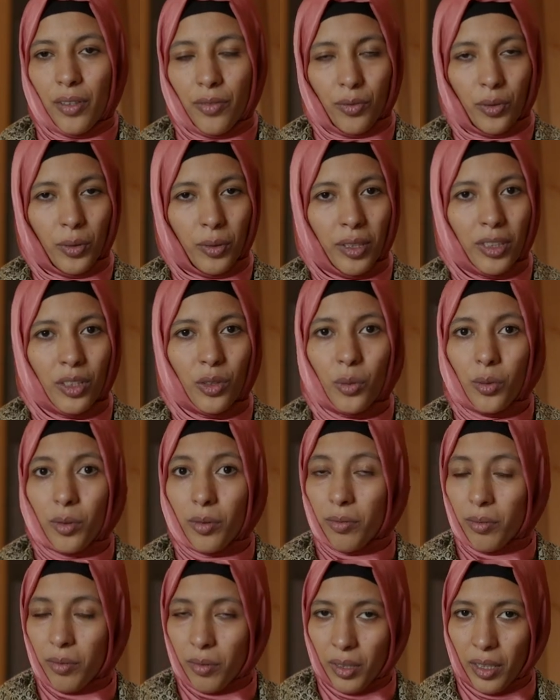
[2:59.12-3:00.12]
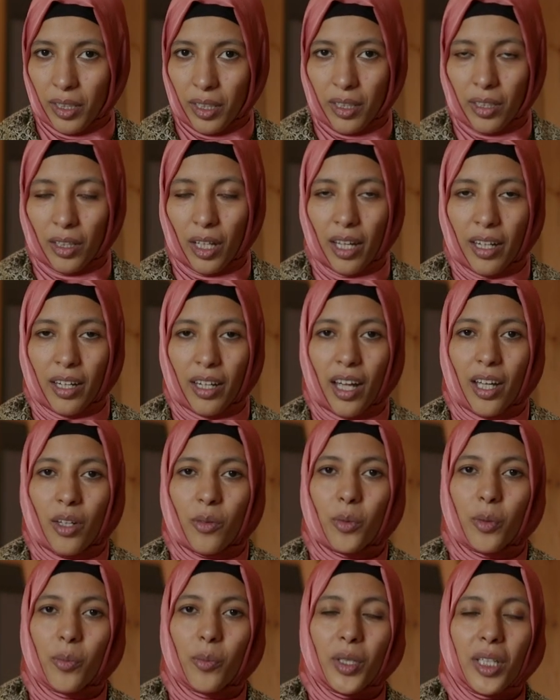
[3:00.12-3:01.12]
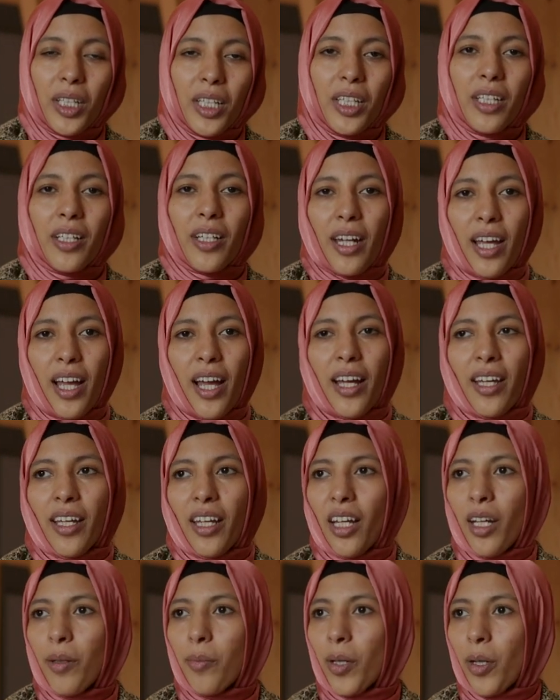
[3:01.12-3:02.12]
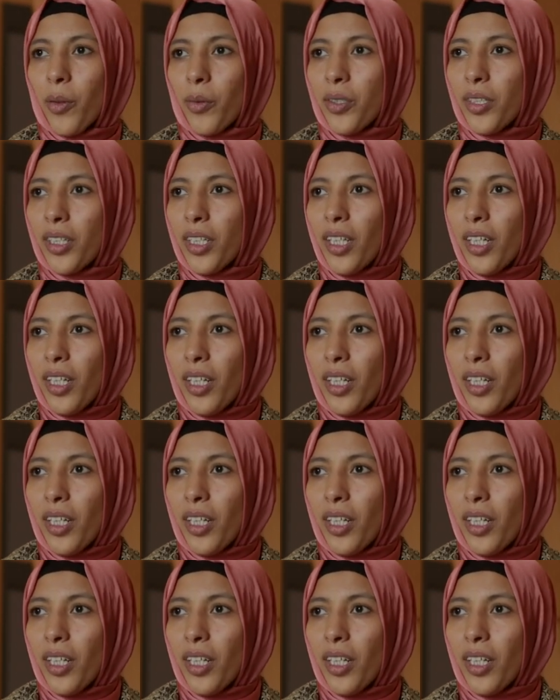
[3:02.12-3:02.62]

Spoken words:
for it, and when we hear an ayah about